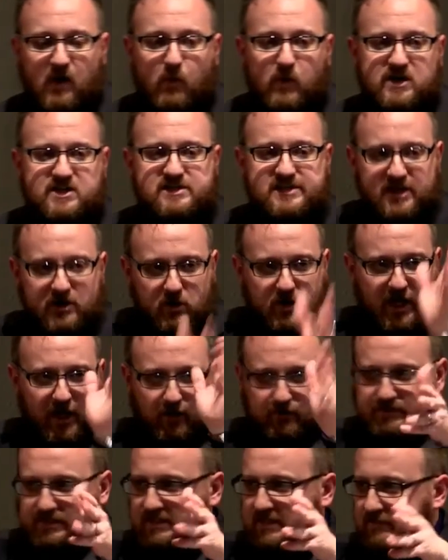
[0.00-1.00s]
we're still
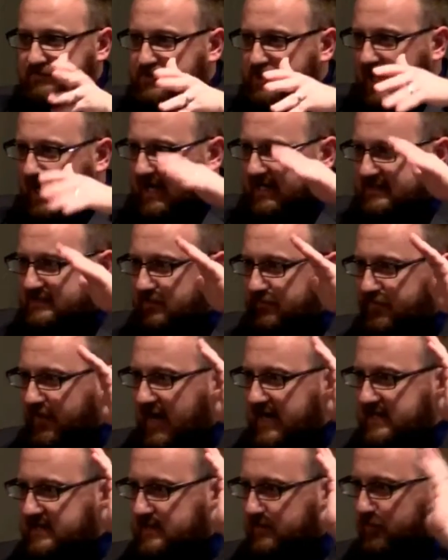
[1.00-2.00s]
guilty of trying to
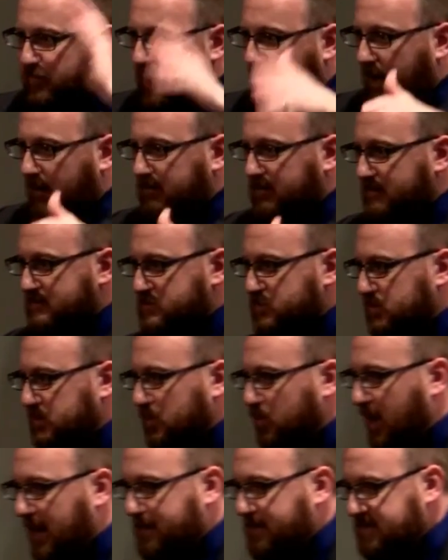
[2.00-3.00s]
fight the problems with
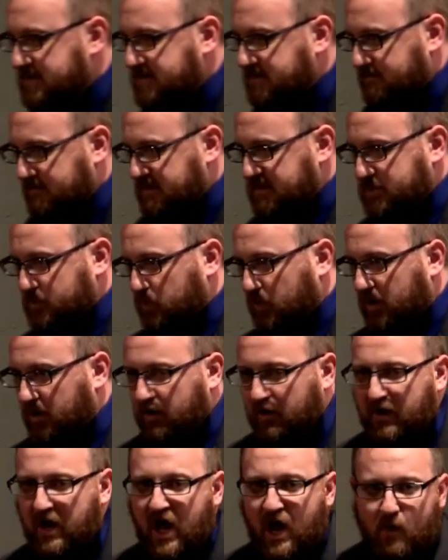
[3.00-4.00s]
the weapons of this
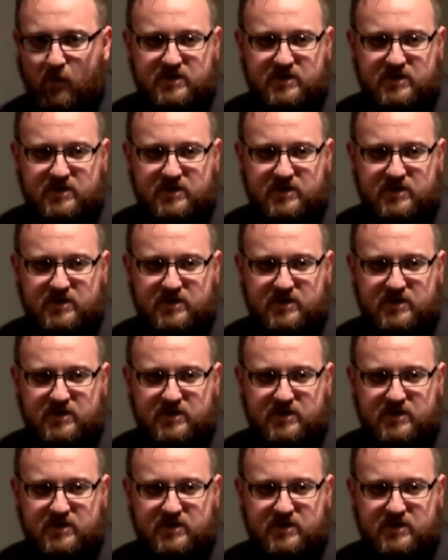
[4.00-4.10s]
world.